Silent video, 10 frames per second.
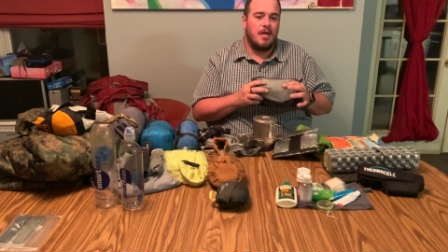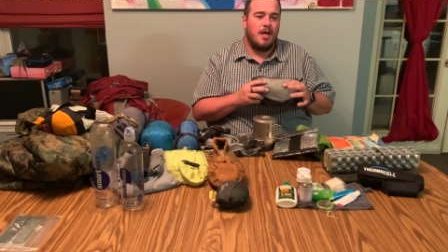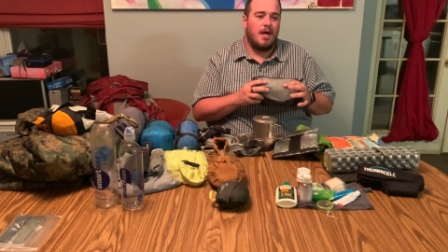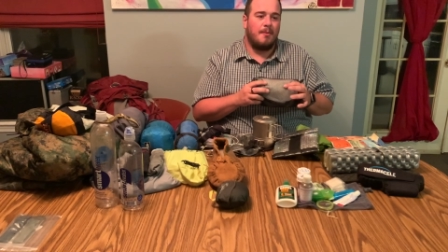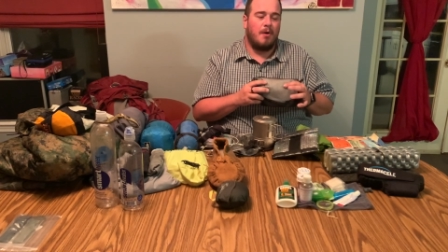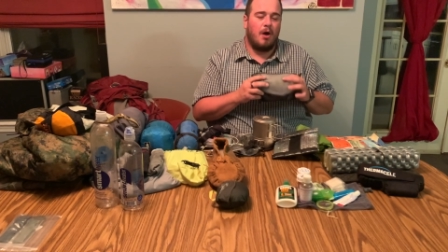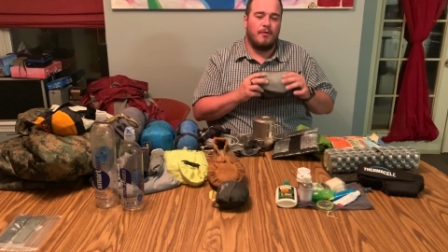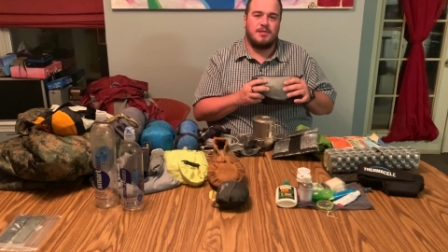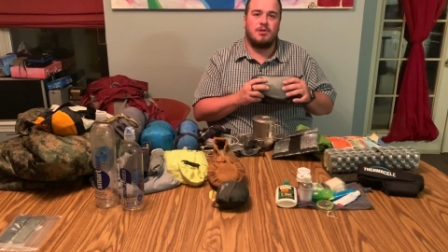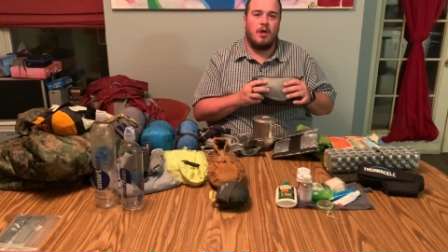
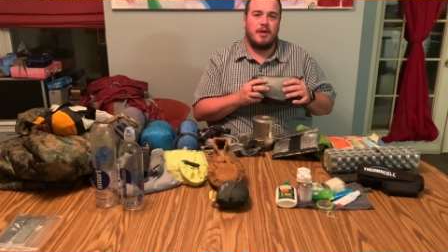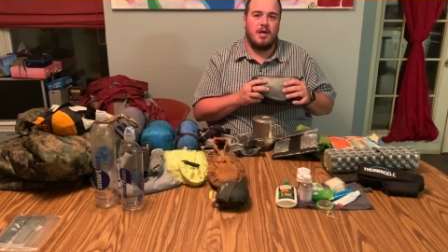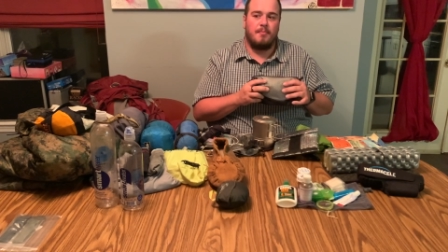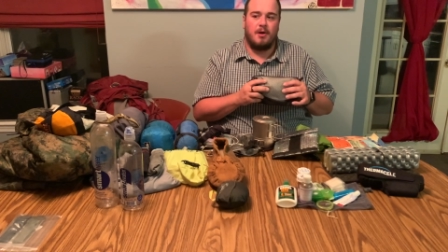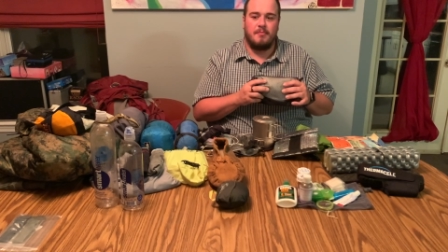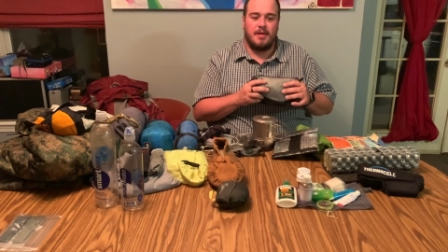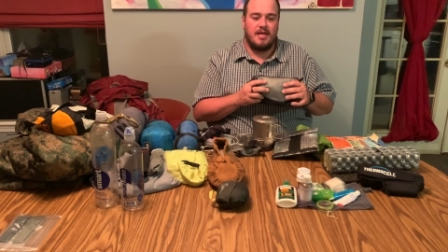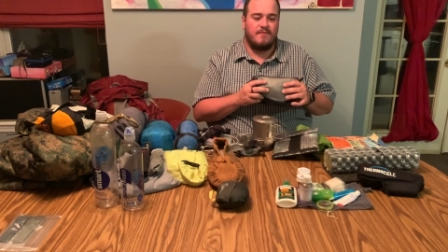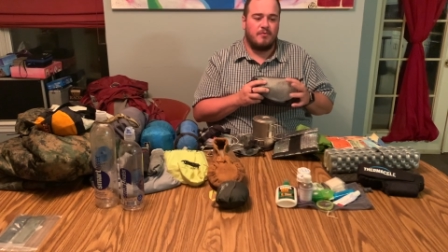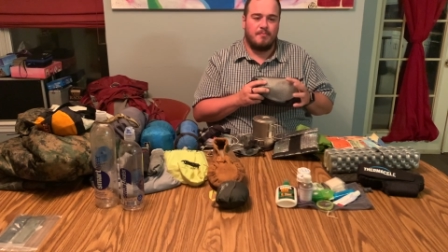Always clogging up on me,
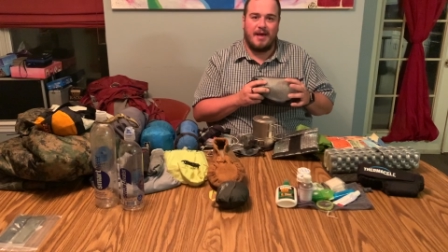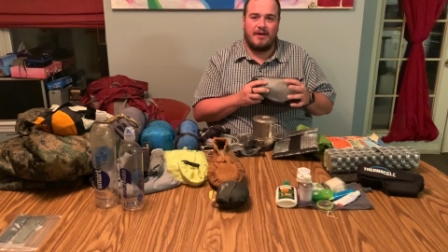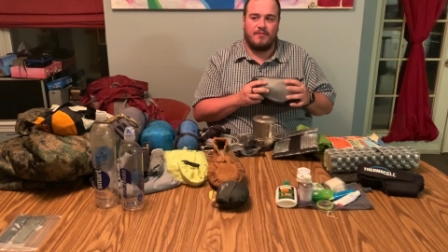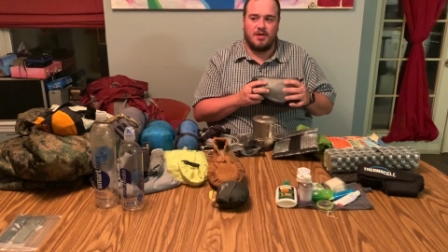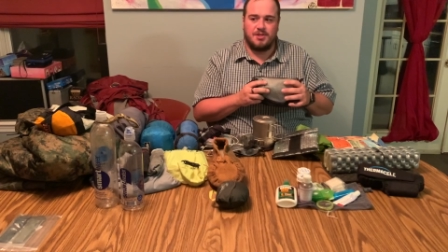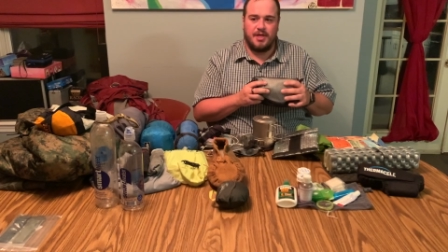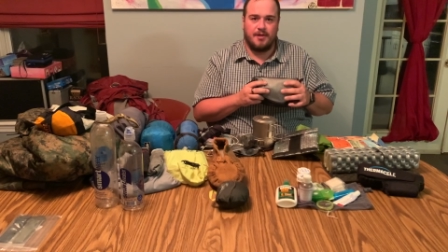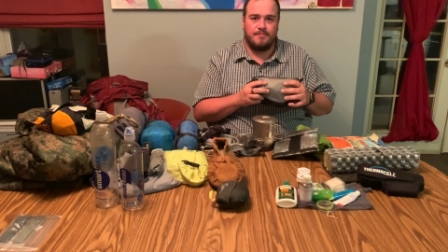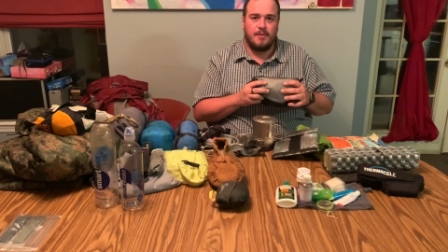even with back flushing.